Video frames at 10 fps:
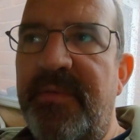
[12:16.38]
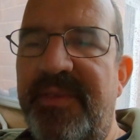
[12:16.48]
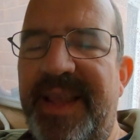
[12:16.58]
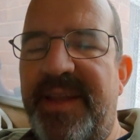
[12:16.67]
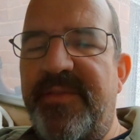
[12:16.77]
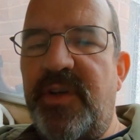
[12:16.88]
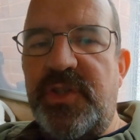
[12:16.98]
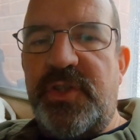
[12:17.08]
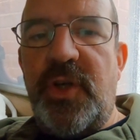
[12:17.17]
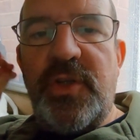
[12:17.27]

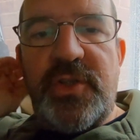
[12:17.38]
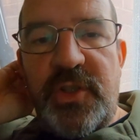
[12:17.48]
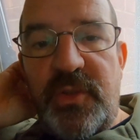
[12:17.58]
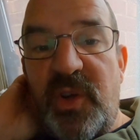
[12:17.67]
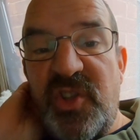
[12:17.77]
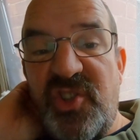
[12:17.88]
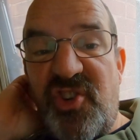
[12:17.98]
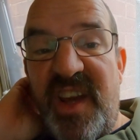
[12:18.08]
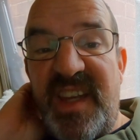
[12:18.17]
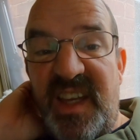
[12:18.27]
Vladivostok to
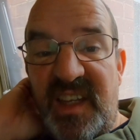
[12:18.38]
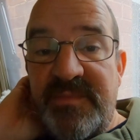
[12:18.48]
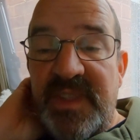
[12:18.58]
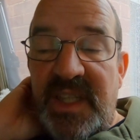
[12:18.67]
Australia.